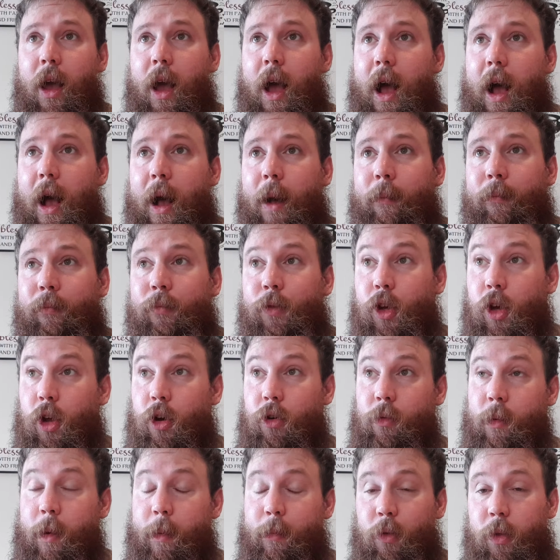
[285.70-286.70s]
You've got to
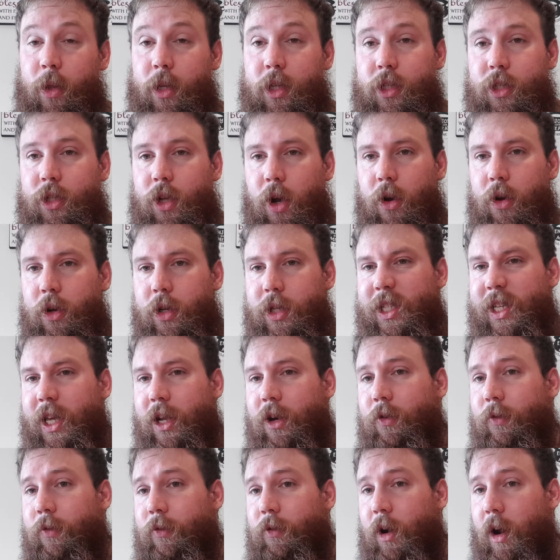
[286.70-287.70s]
remember, with a stone, your
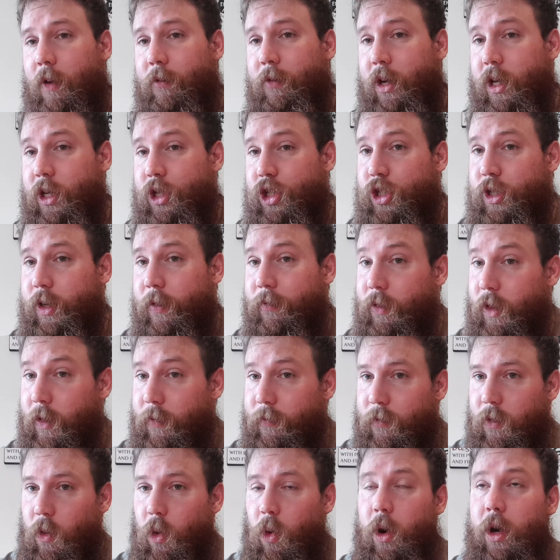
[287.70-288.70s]
center of gravity is shifted
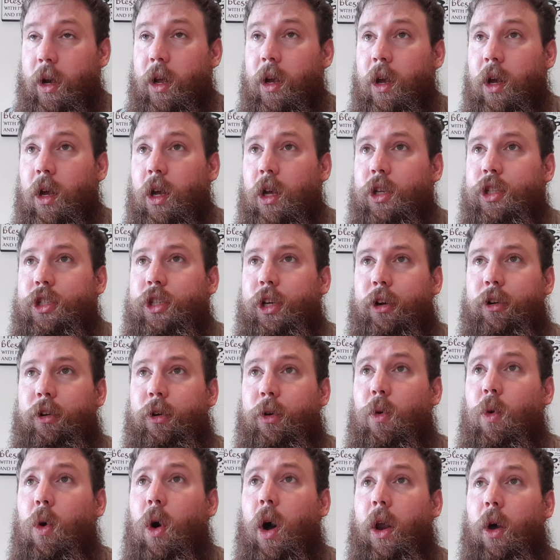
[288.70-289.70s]
forward, so you're
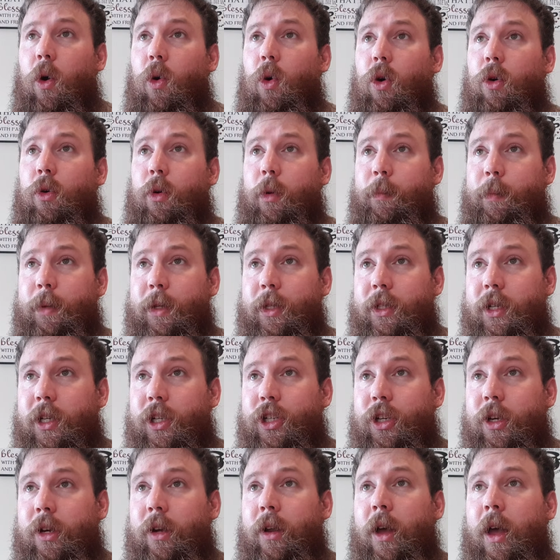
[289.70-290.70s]
in quite an awkward
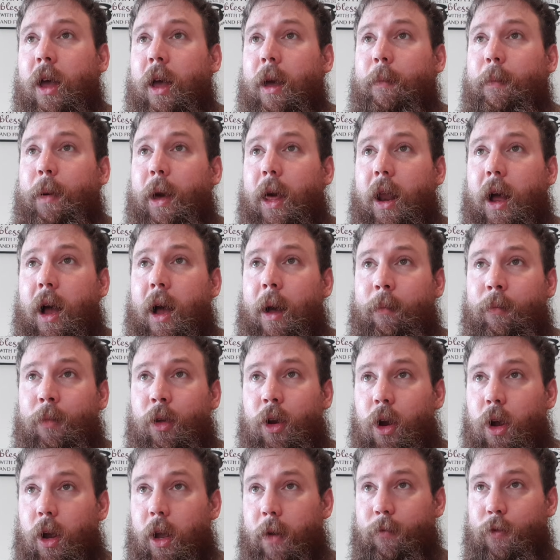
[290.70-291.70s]
position. But
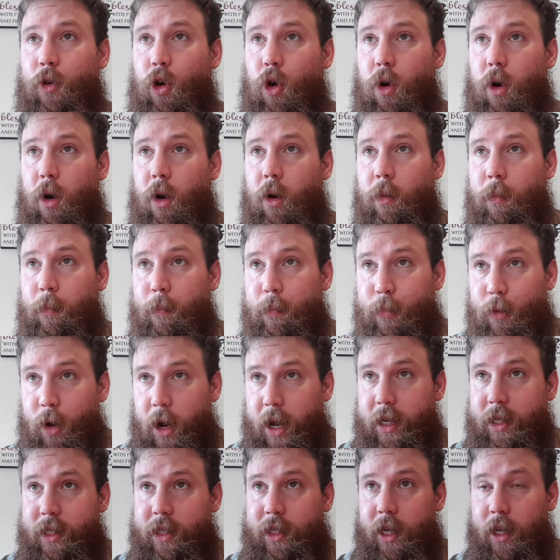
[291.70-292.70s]
if you're
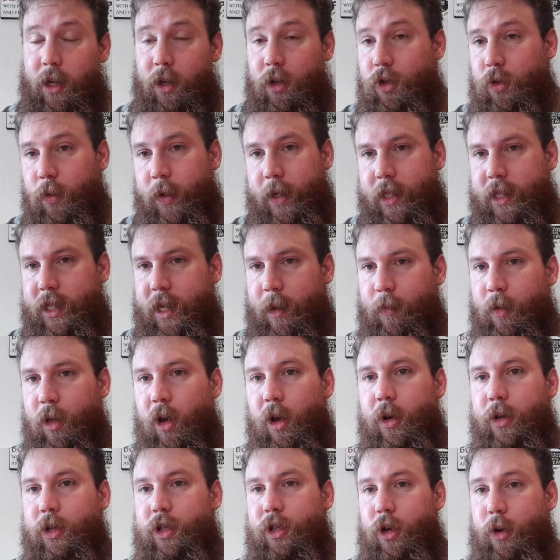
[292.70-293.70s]
bracing, doing some of
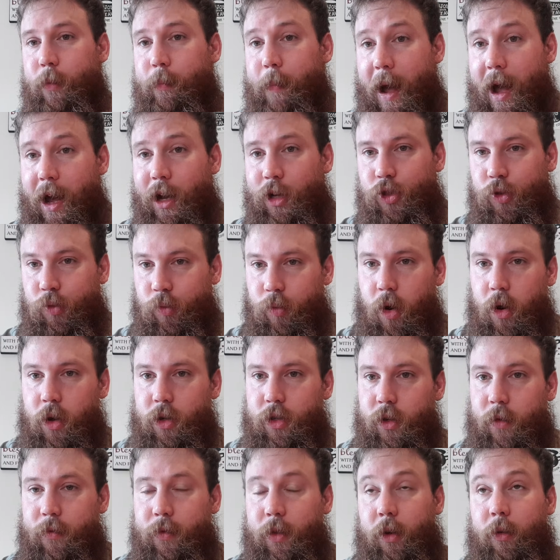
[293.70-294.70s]
those, partial
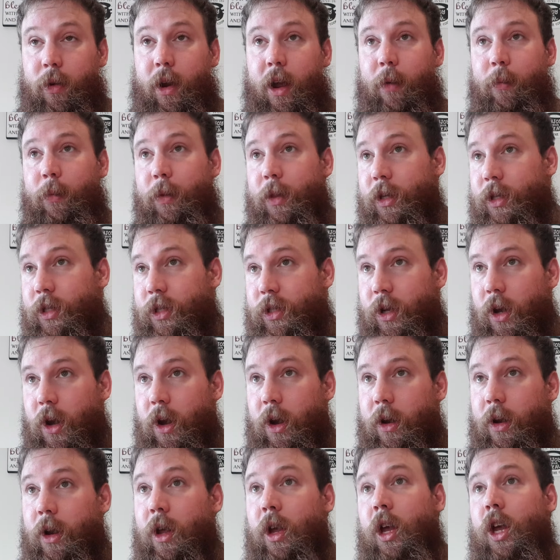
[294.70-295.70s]
rows off the ground with the
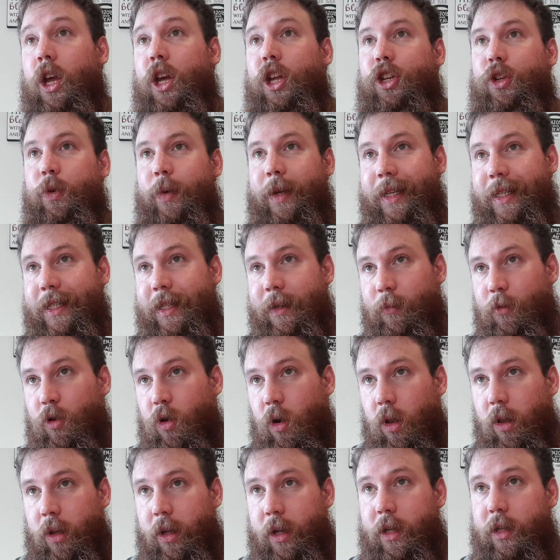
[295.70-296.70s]
stone, doing some
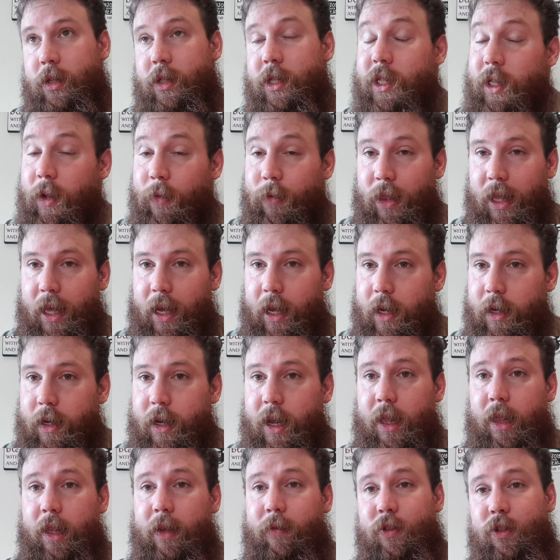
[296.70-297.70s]
quality stiff-legged
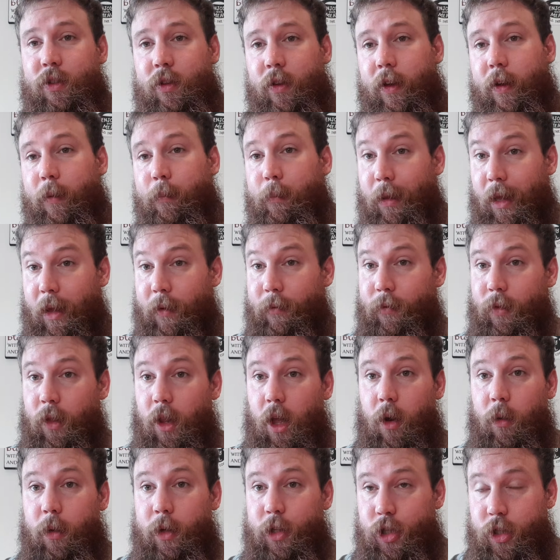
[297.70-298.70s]
deadlifts for blood
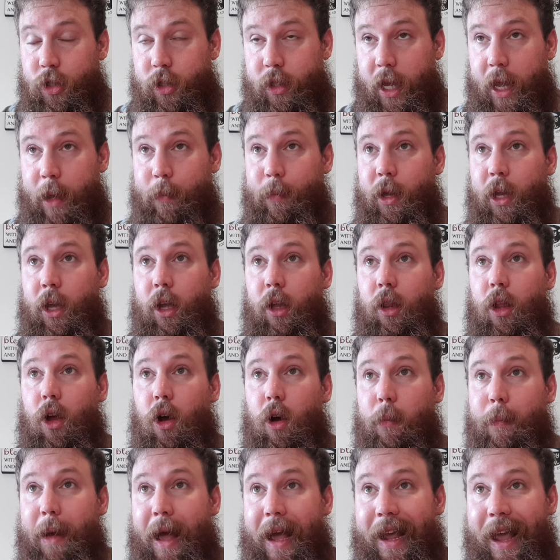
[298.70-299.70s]
flow and just keeping your
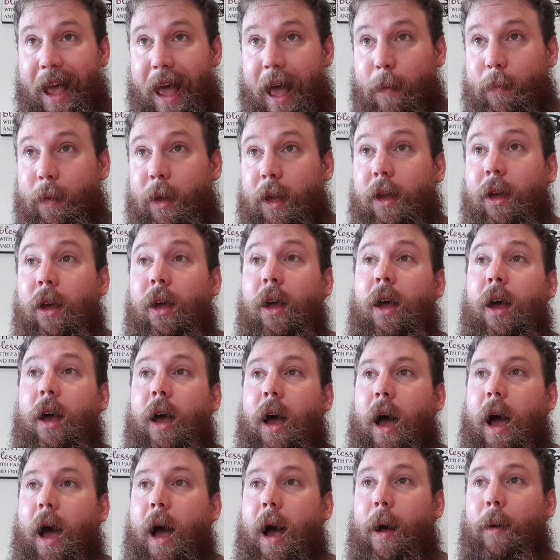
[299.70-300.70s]
lower back happy.
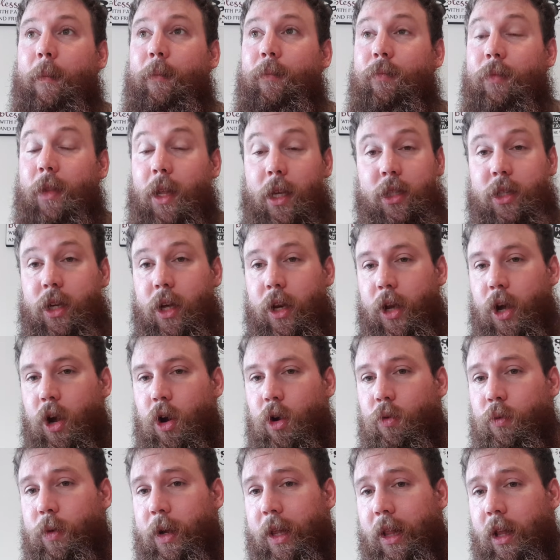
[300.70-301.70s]
That's going to go
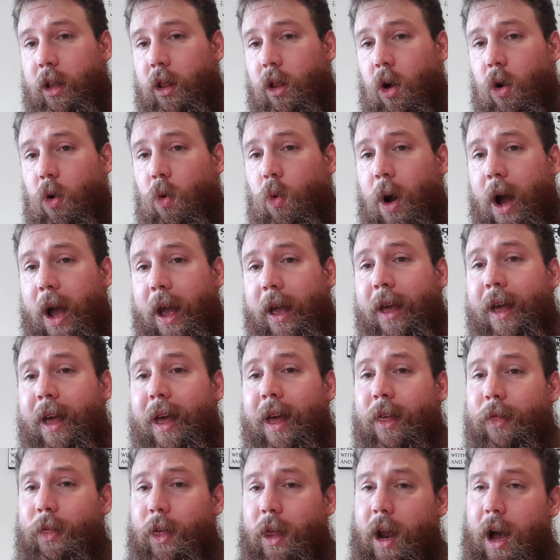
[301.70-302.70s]
a really long way.
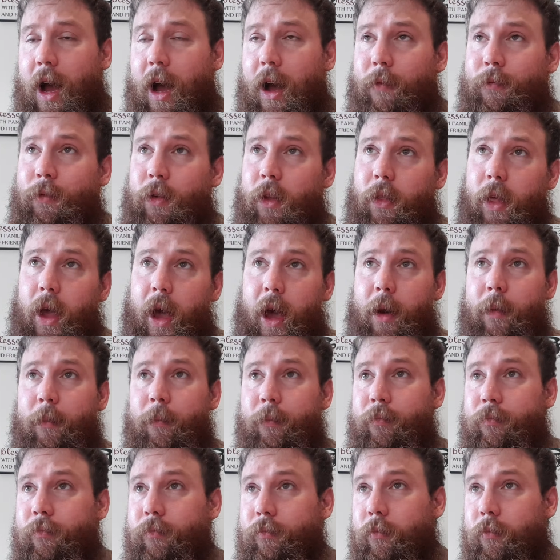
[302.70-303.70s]
Then after that,